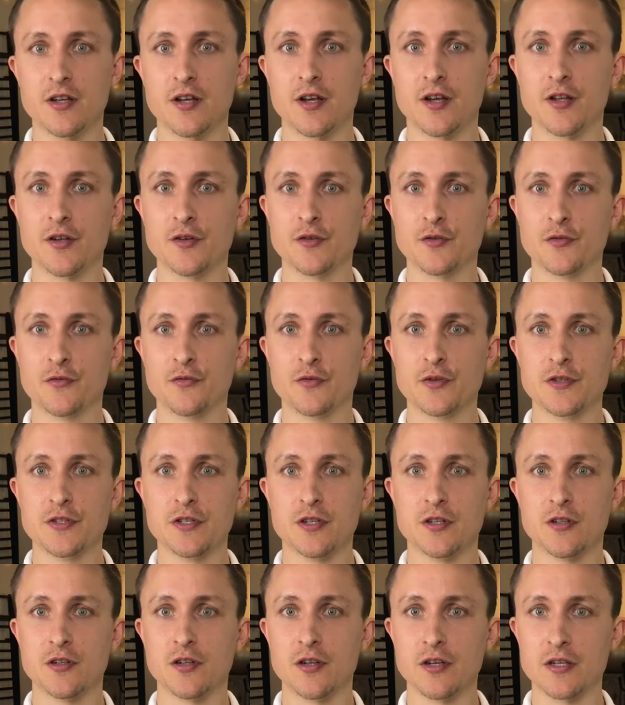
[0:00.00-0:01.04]
and
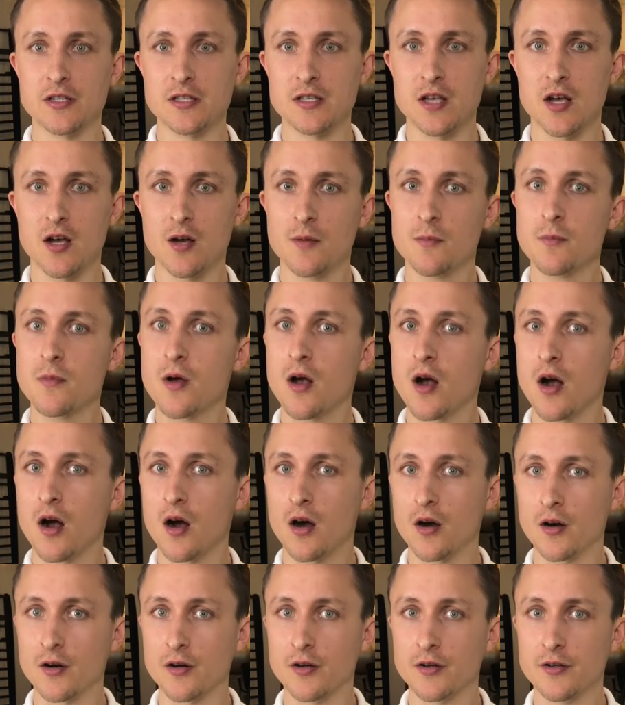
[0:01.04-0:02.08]
physical exam
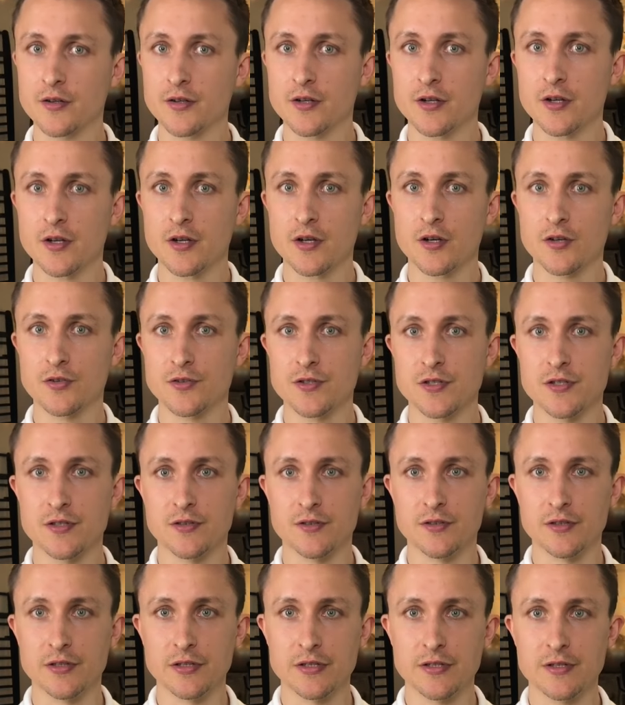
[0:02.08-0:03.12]
are
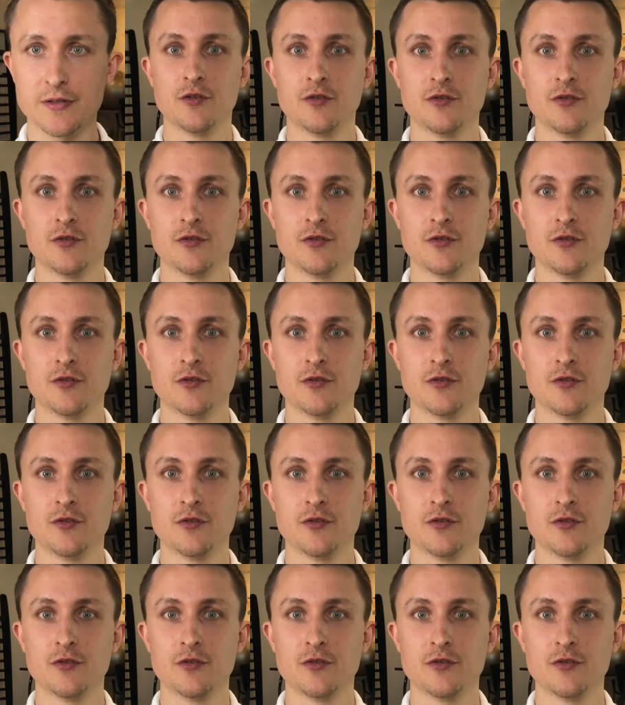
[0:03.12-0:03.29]
considered.